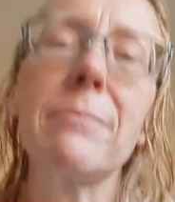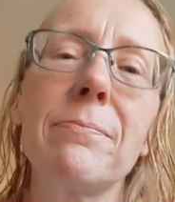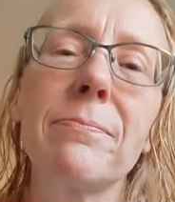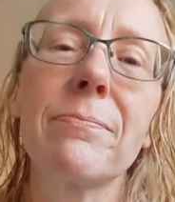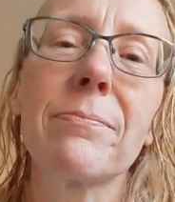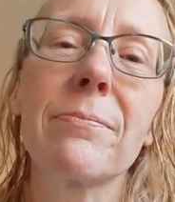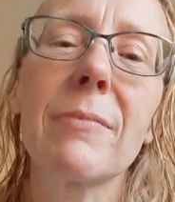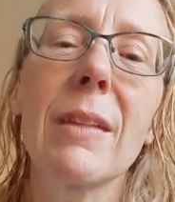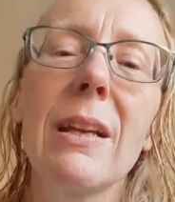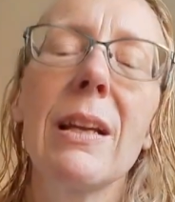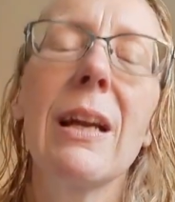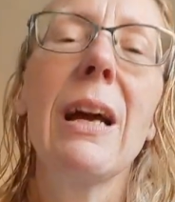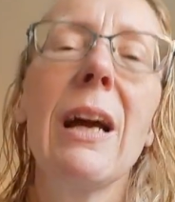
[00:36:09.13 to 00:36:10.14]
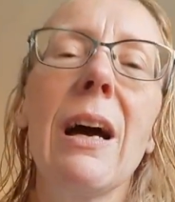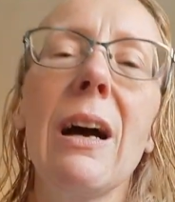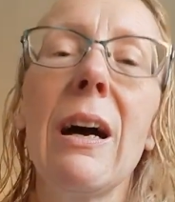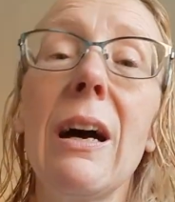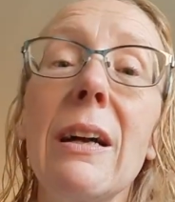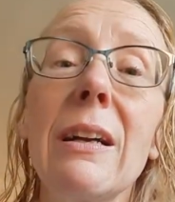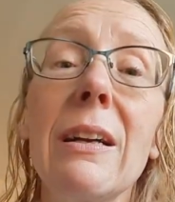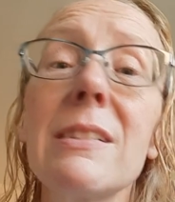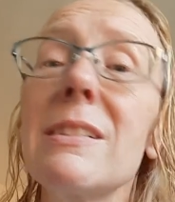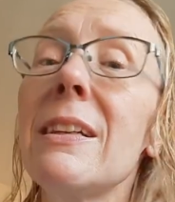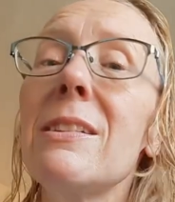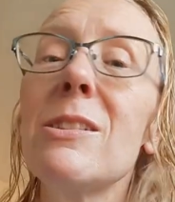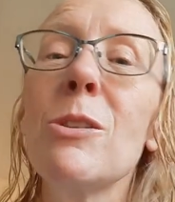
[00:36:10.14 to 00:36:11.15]
Guys, thanks so
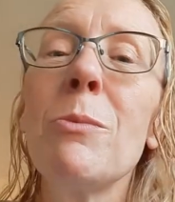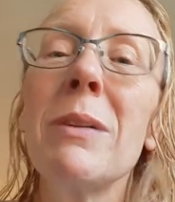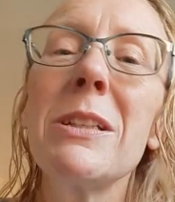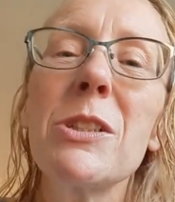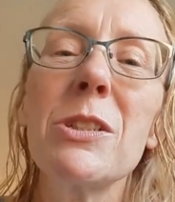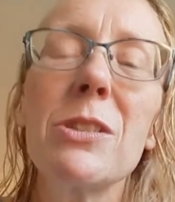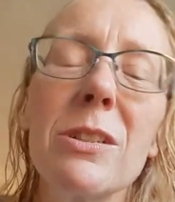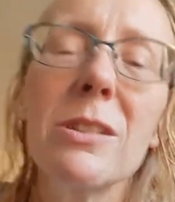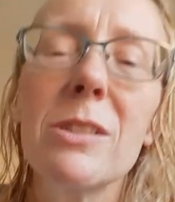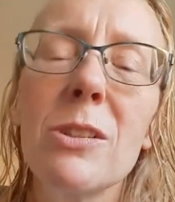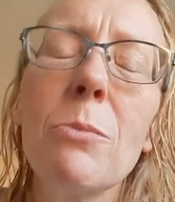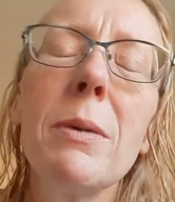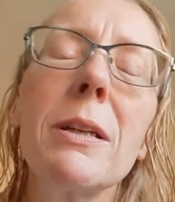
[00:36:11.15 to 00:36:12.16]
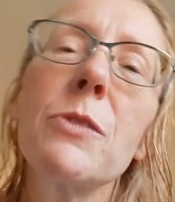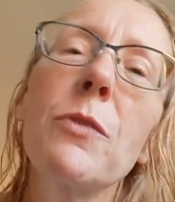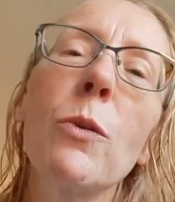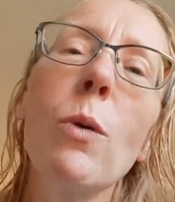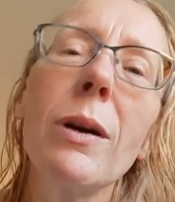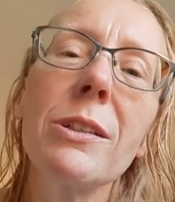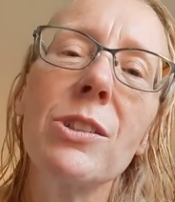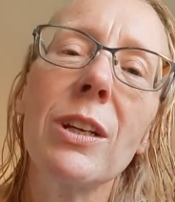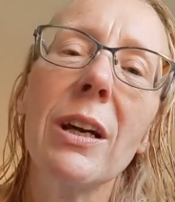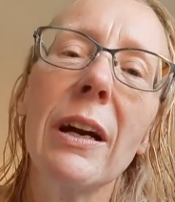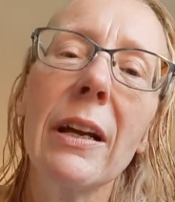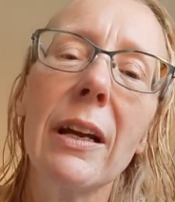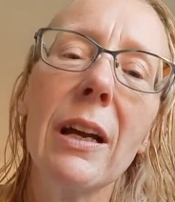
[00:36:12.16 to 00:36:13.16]
much for watching. I hope
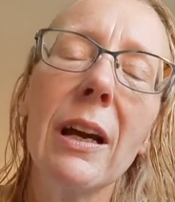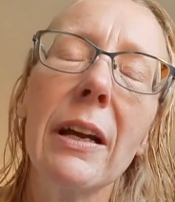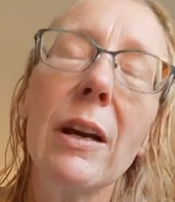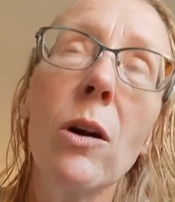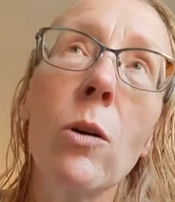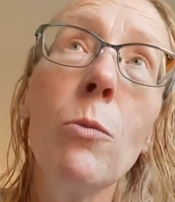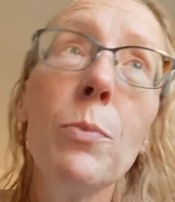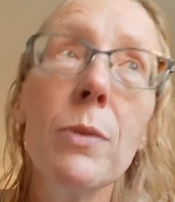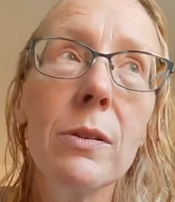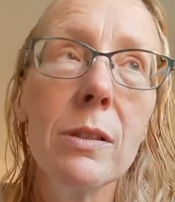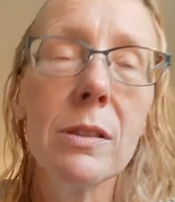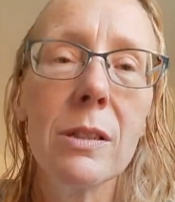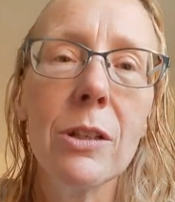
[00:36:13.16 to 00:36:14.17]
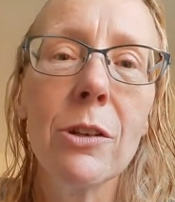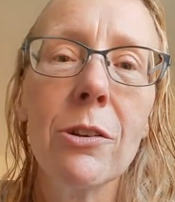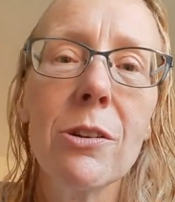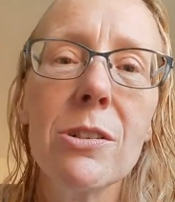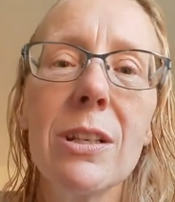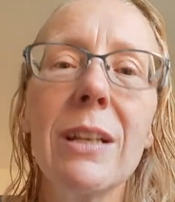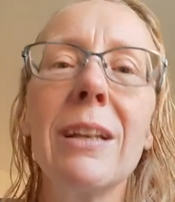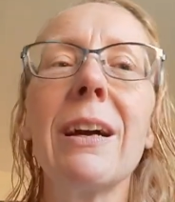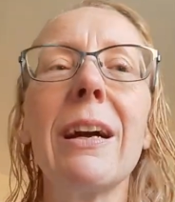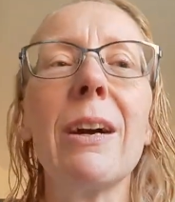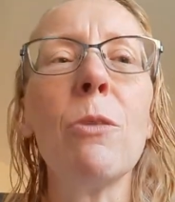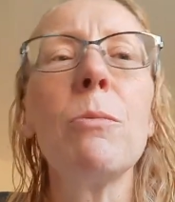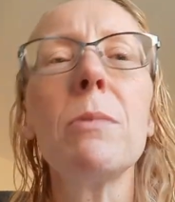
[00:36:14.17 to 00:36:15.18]
this is encouraging. I hope this is
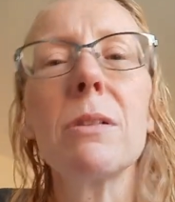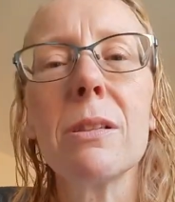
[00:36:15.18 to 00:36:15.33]
helpful.